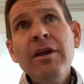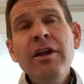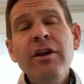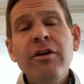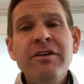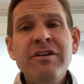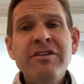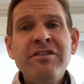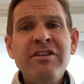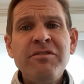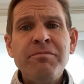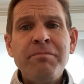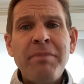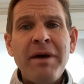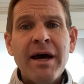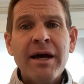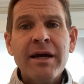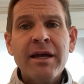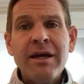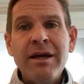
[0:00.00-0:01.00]
this is
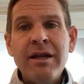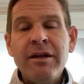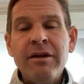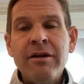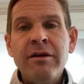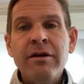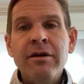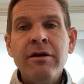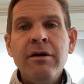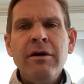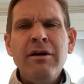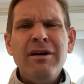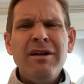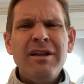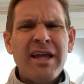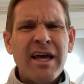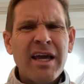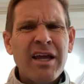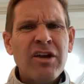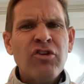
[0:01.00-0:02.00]
back in
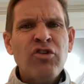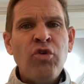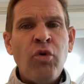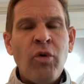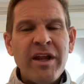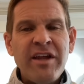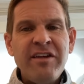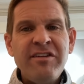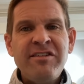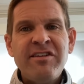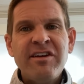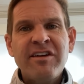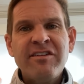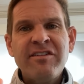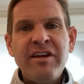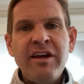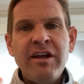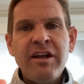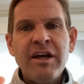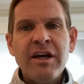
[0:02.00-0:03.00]
like
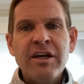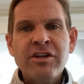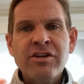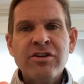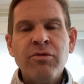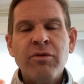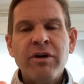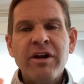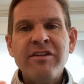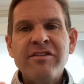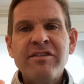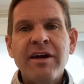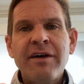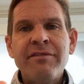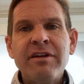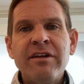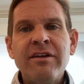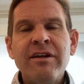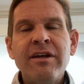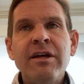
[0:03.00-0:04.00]
2016-ish,
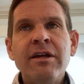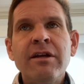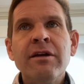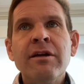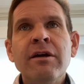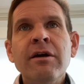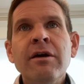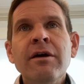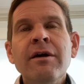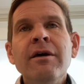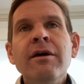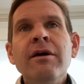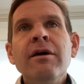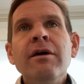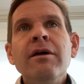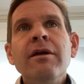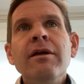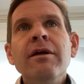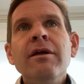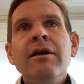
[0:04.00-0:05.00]
2017.
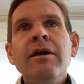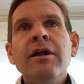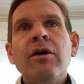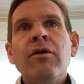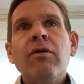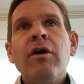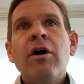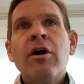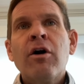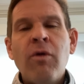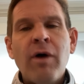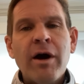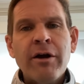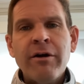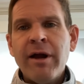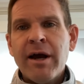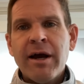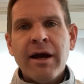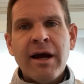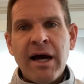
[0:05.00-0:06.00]

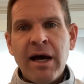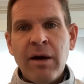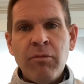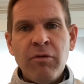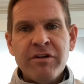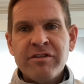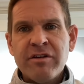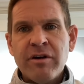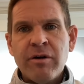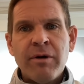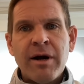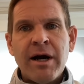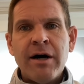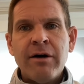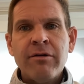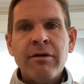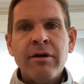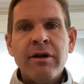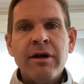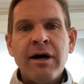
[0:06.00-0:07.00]
Acquire.com wasn't
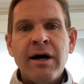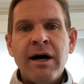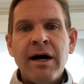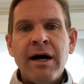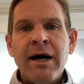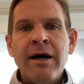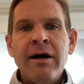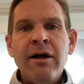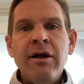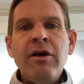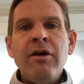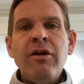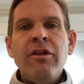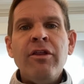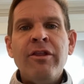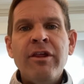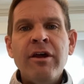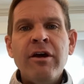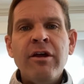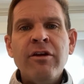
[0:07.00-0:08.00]
around.
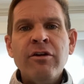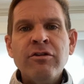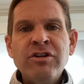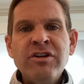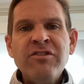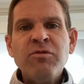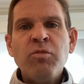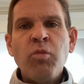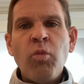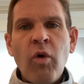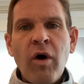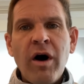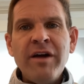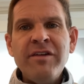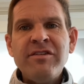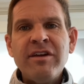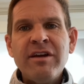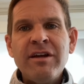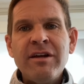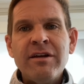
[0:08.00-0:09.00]
There just
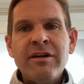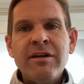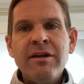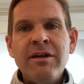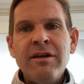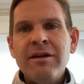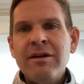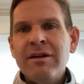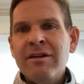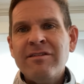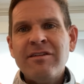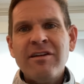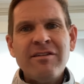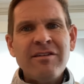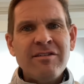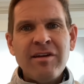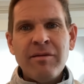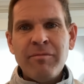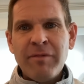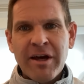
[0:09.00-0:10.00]
wasn't, this
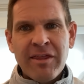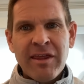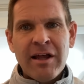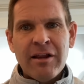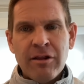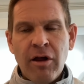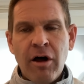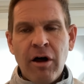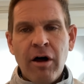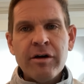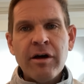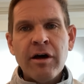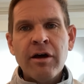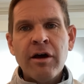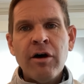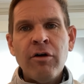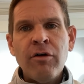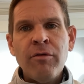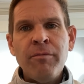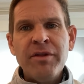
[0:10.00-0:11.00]
doesn't seem like that long
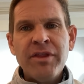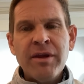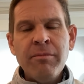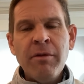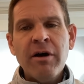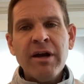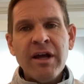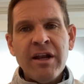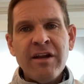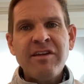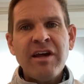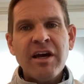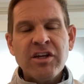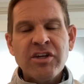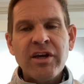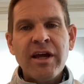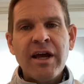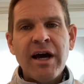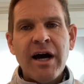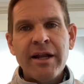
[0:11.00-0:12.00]
ago, but the market has
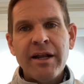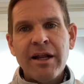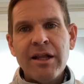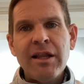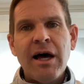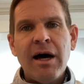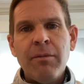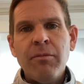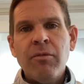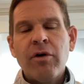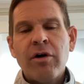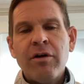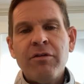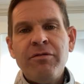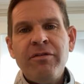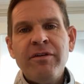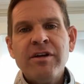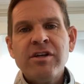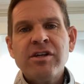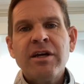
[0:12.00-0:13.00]
actually gotten a lot more
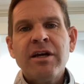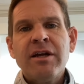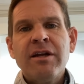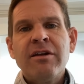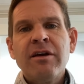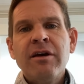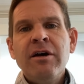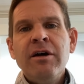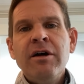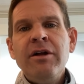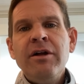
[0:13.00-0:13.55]
efficient